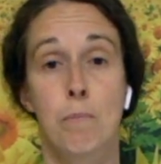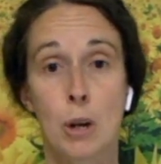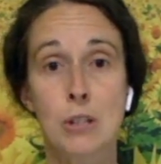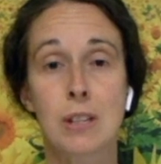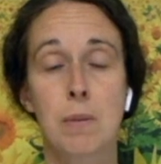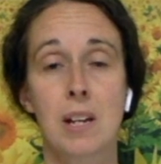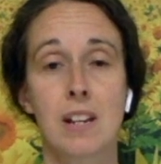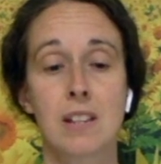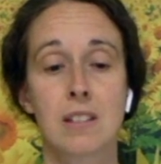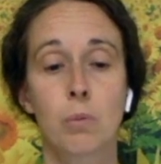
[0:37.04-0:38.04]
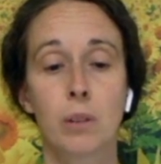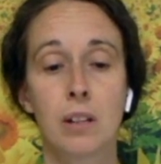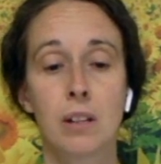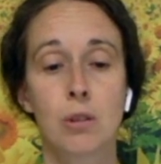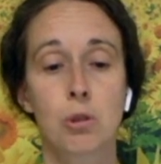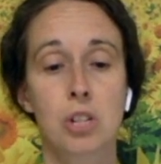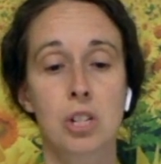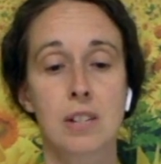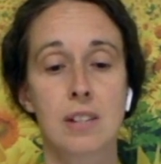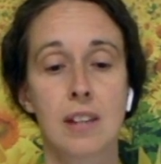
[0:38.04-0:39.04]
mostly because they're really
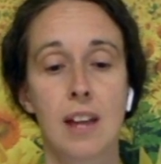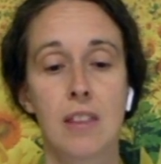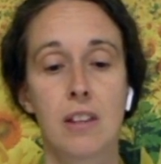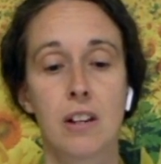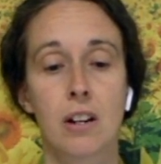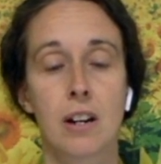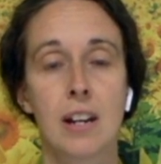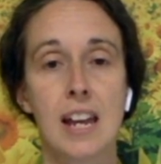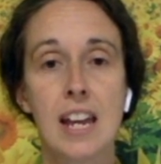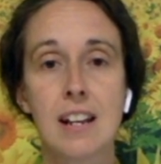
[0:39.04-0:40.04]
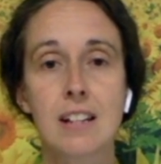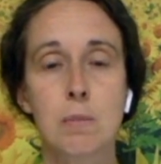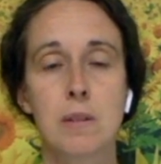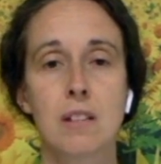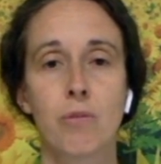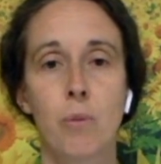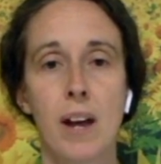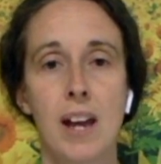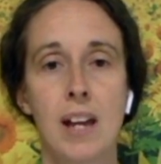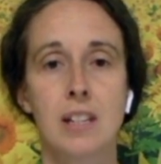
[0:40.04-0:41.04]
nutritious and they're an inexpensive
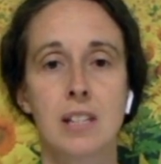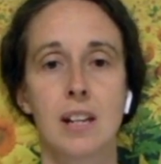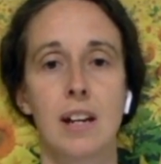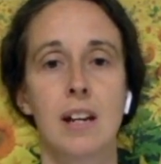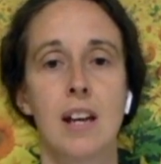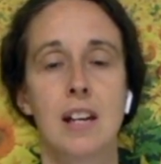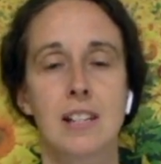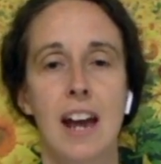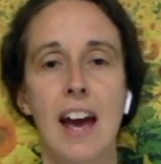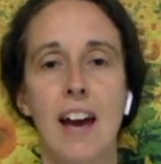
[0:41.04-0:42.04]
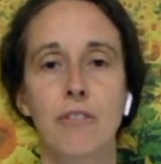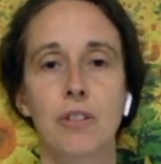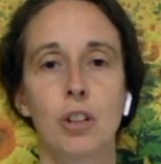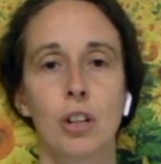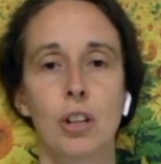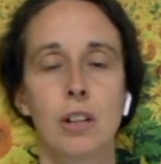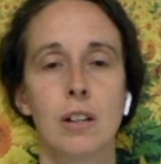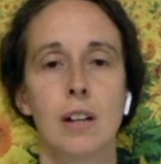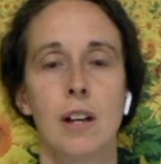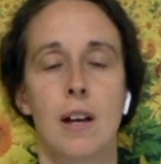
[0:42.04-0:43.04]
way to have
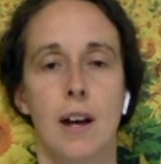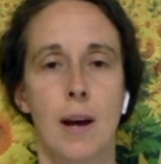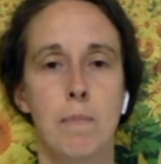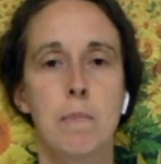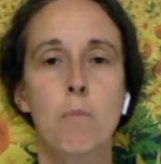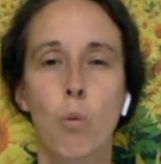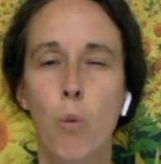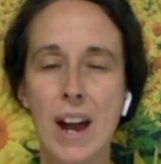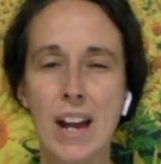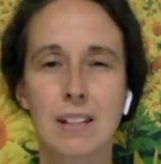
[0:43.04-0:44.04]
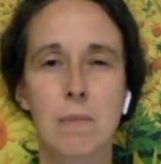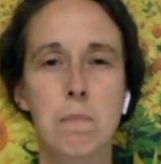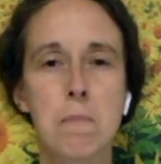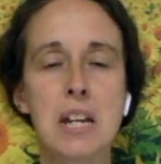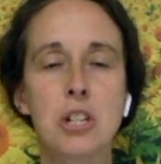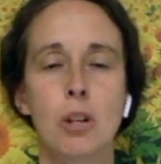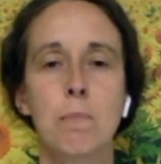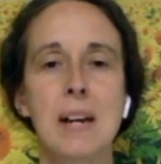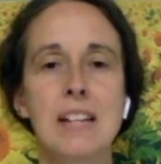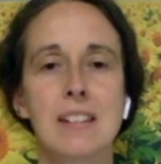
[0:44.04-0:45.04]
good way to meet your
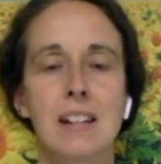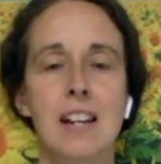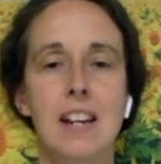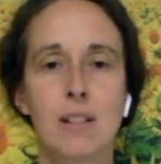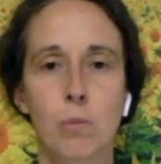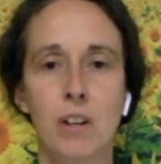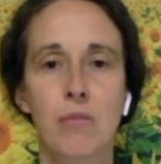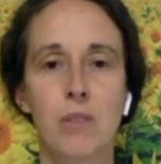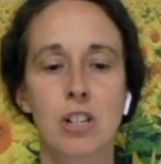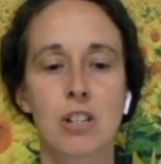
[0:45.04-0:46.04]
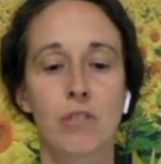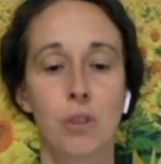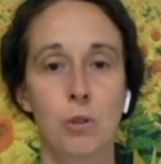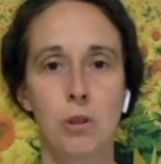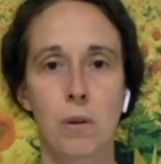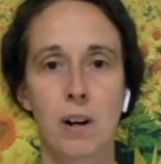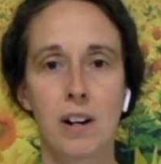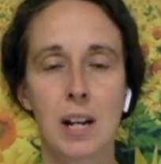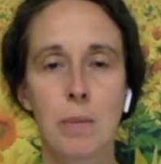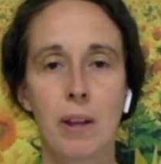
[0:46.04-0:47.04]
basic needs, one of which is food. You are
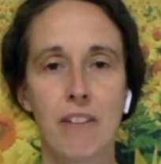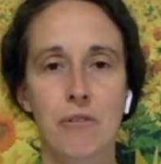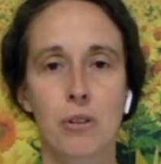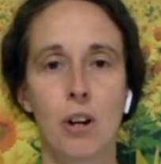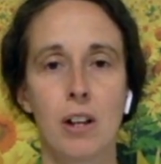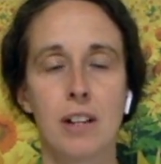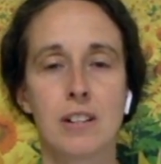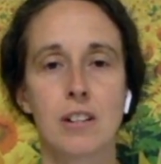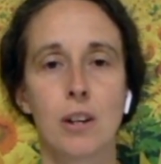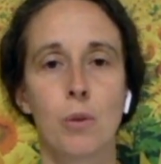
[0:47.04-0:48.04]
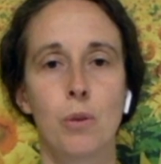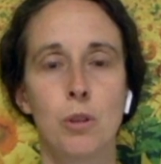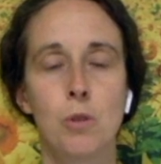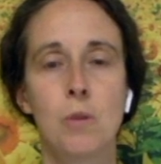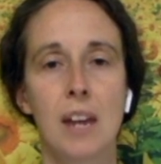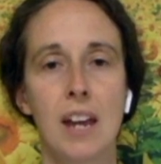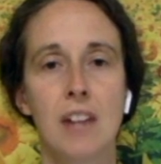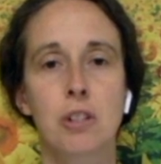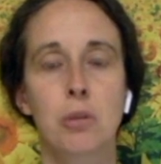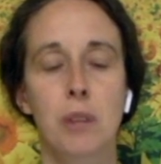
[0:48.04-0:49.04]
an animal after all, and so you
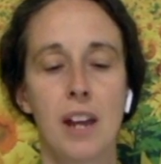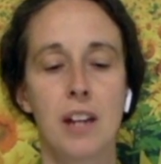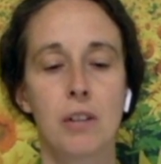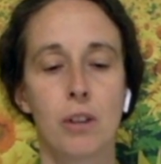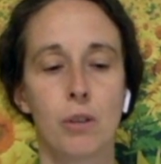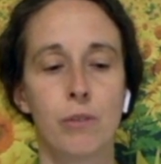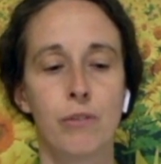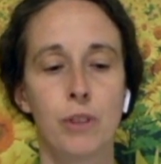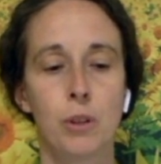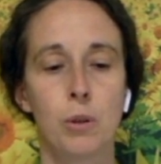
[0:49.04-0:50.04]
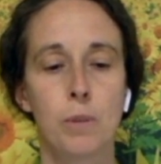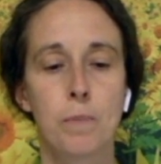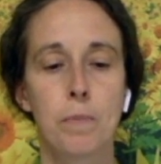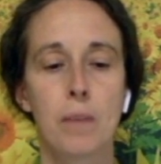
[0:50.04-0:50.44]
can't create your own food,